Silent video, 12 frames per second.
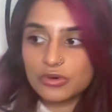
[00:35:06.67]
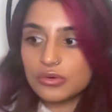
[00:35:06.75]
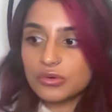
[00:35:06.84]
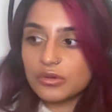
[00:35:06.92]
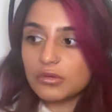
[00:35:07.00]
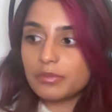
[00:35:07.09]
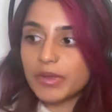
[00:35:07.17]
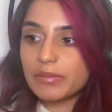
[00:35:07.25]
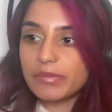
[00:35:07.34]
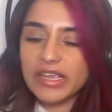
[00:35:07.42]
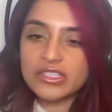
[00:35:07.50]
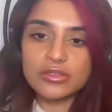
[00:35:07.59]
all
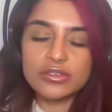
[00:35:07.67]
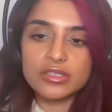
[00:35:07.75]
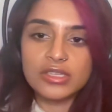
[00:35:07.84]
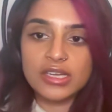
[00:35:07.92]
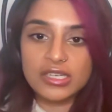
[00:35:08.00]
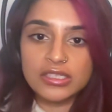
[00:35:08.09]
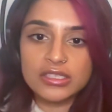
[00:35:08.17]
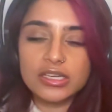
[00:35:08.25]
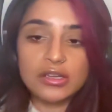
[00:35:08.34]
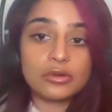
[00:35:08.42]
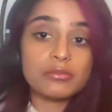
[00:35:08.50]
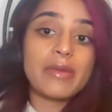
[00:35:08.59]
been based on studies
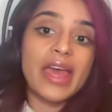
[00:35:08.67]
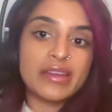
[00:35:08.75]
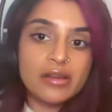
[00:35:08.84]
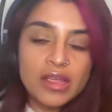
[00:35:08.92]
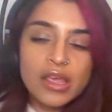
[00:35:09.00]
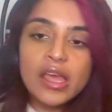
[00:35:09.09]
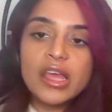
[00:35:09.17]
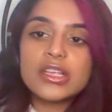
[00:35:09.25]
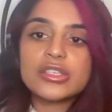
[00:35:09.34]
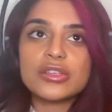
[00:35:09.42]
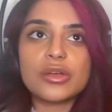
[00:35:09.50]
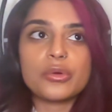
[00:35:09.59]
done on men.
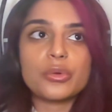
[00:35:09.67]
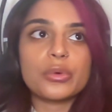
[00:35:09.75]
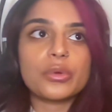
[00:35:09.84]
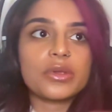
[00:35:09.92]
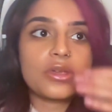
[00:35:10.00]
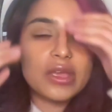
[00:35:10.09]
So,